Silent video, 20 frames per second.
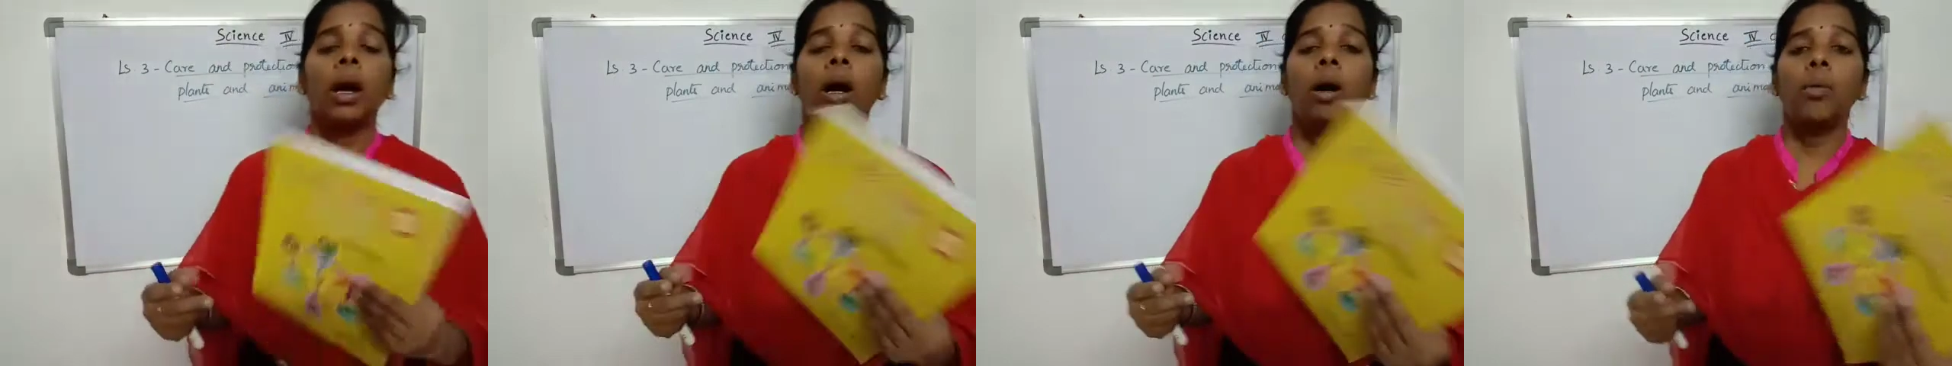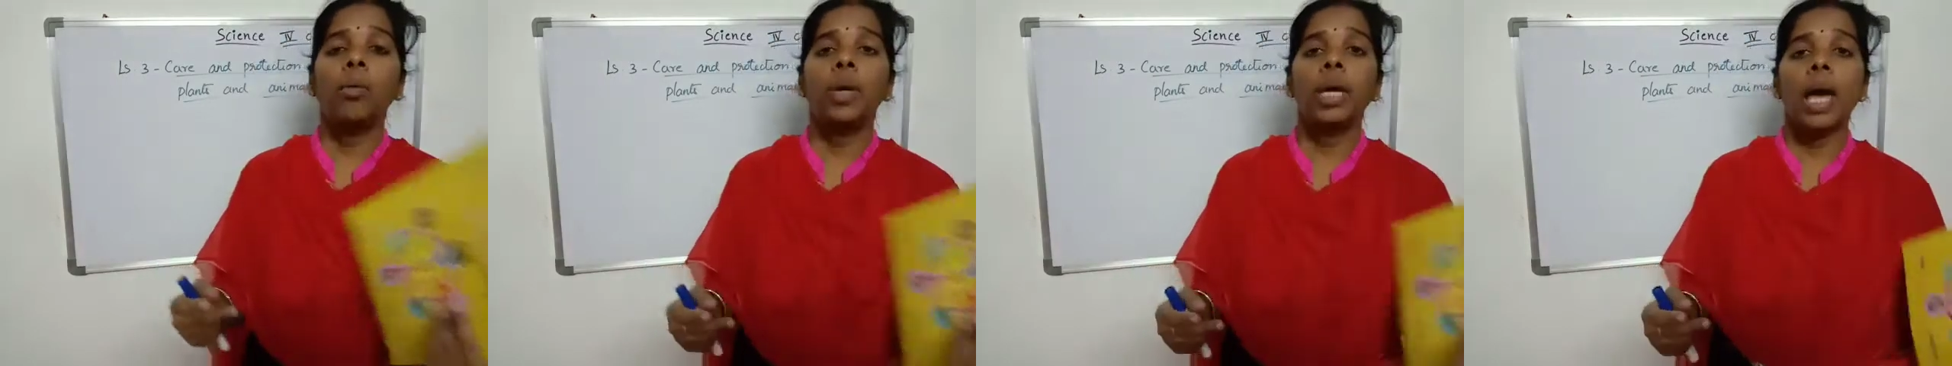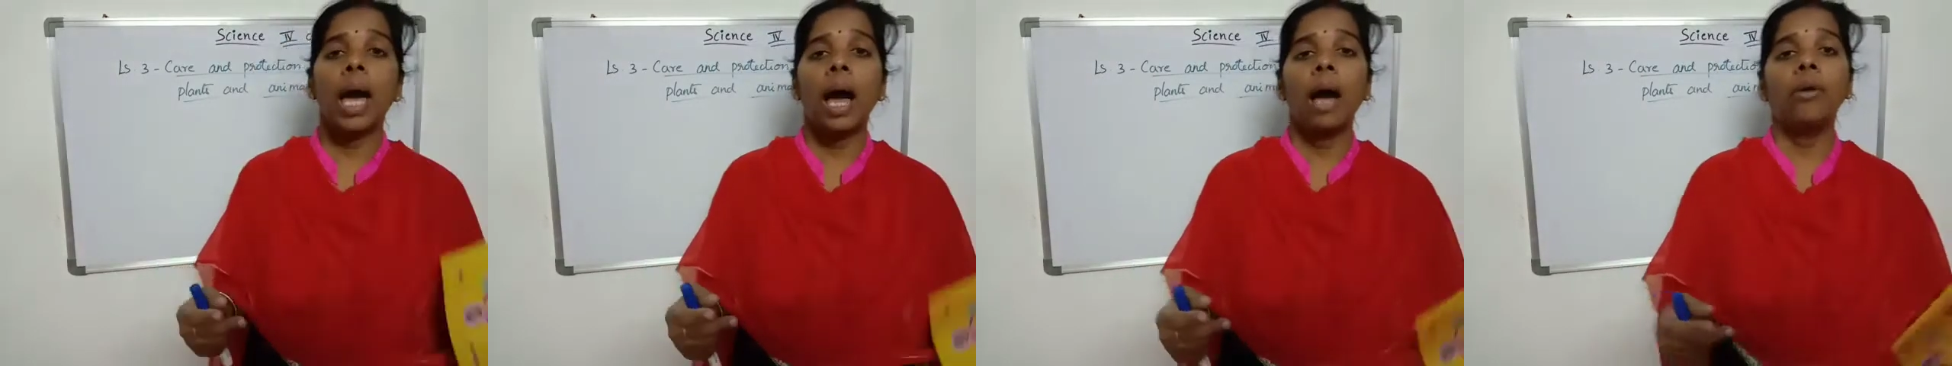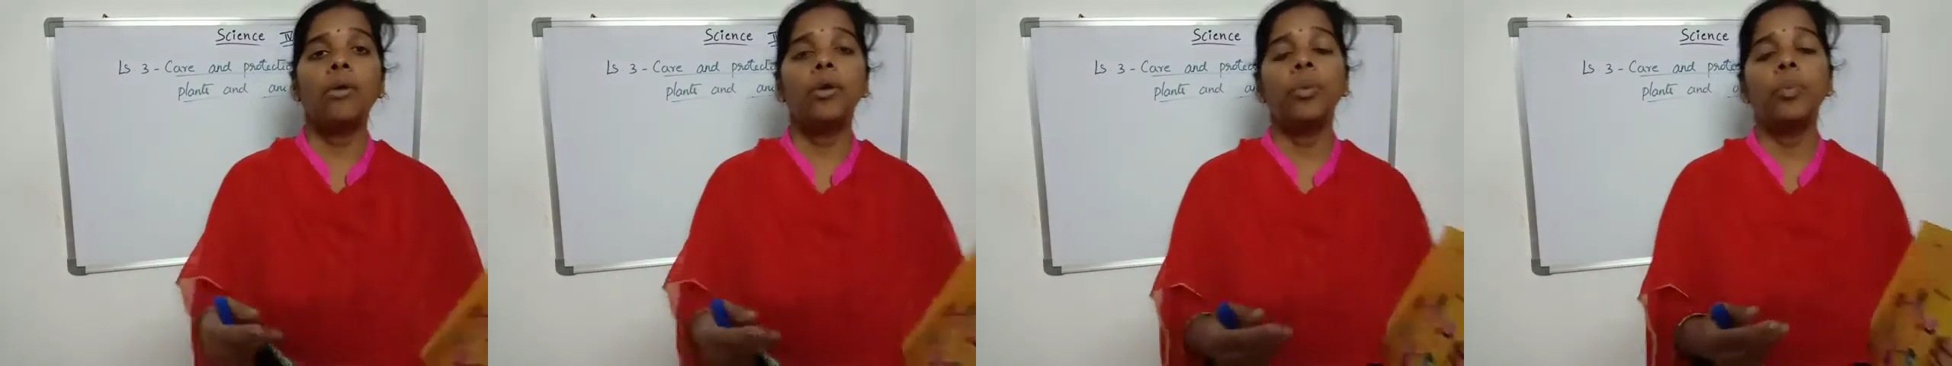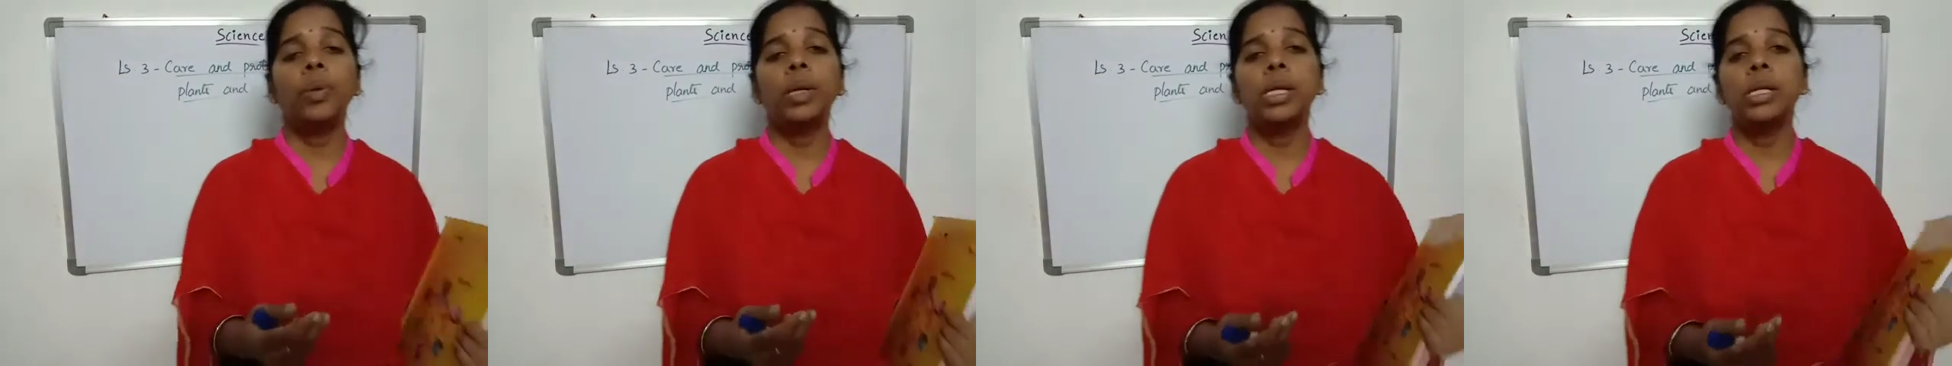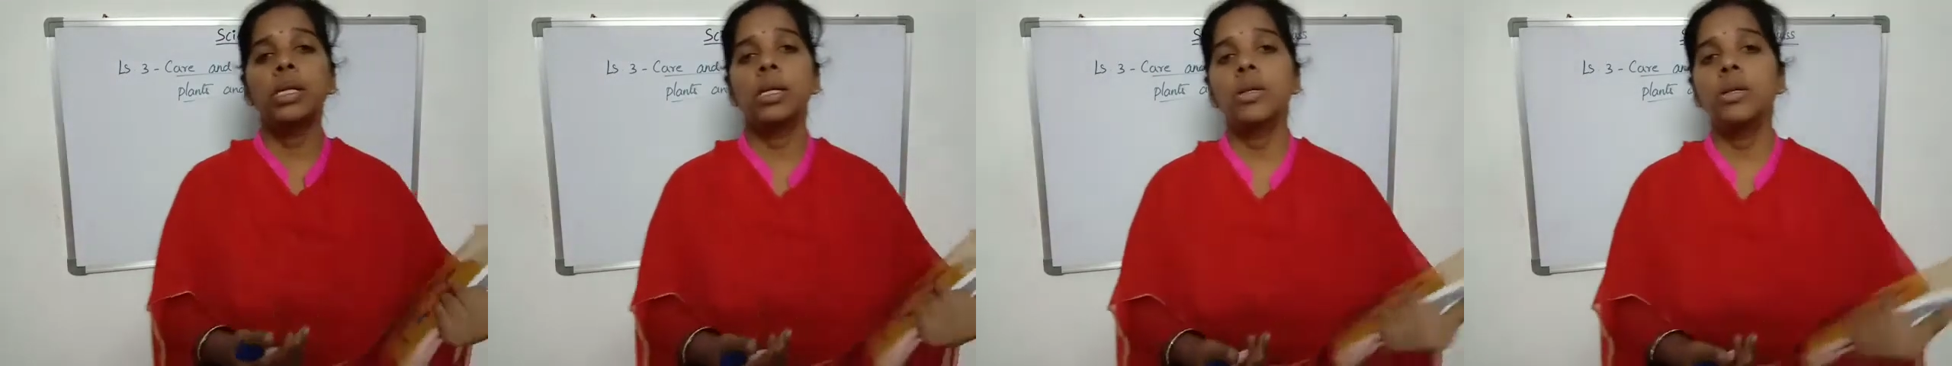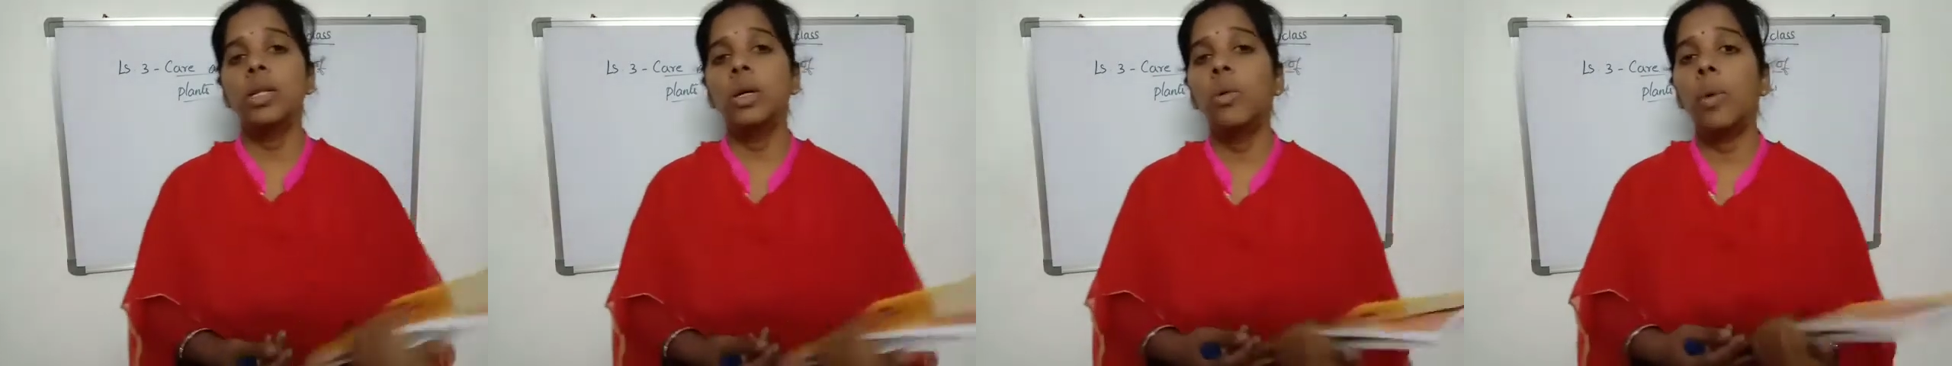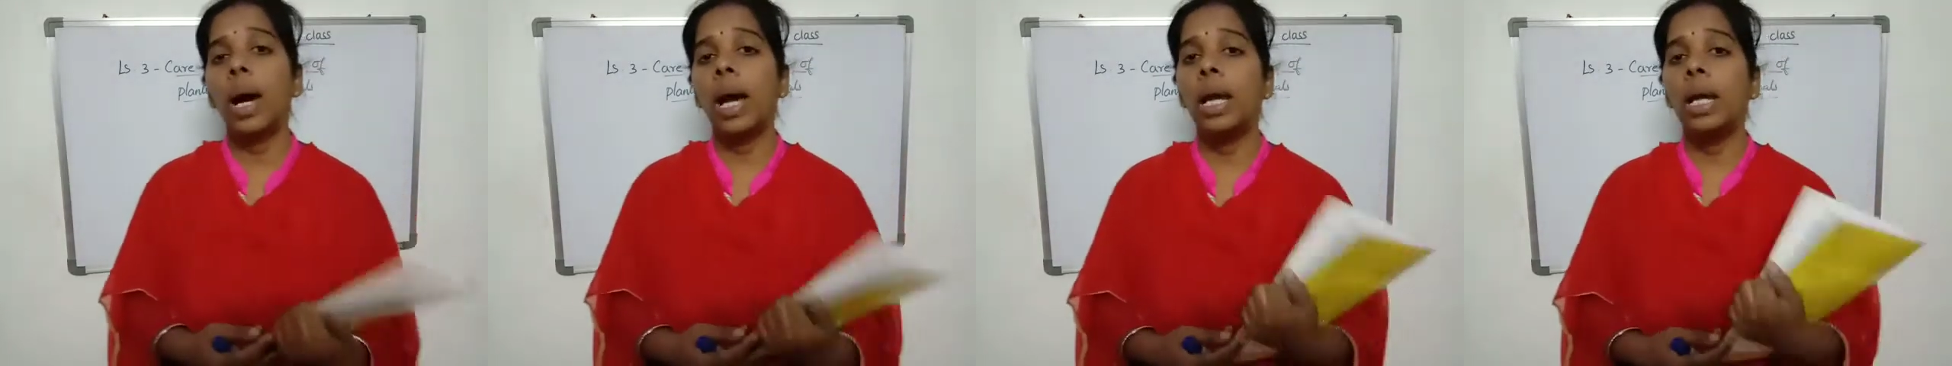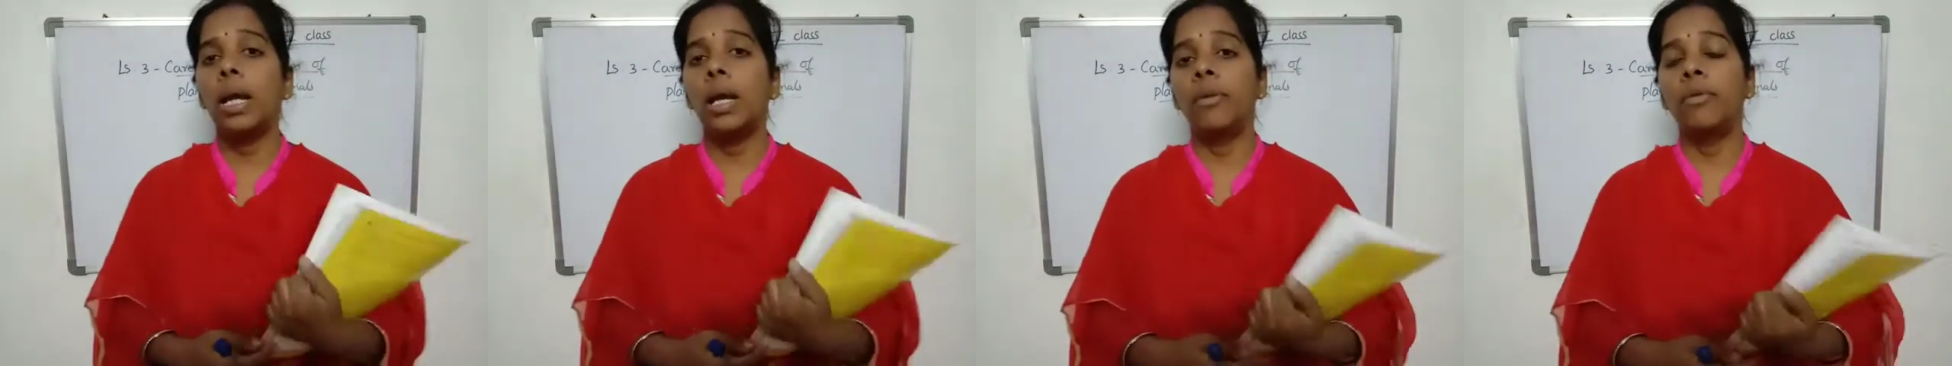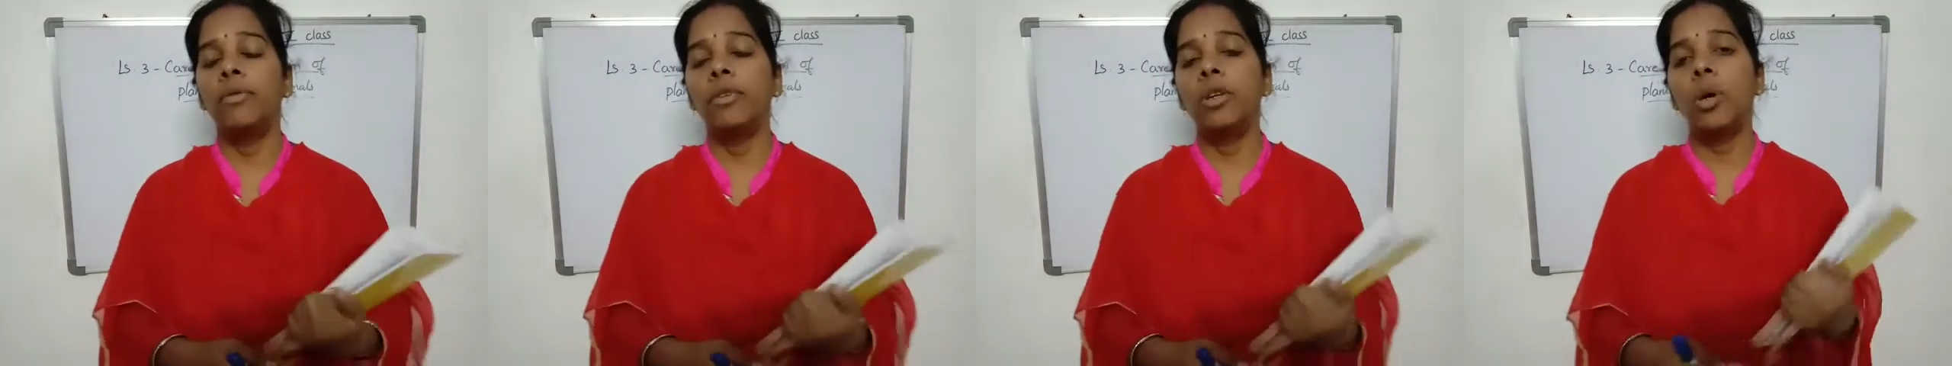we have to preserve the wildlife.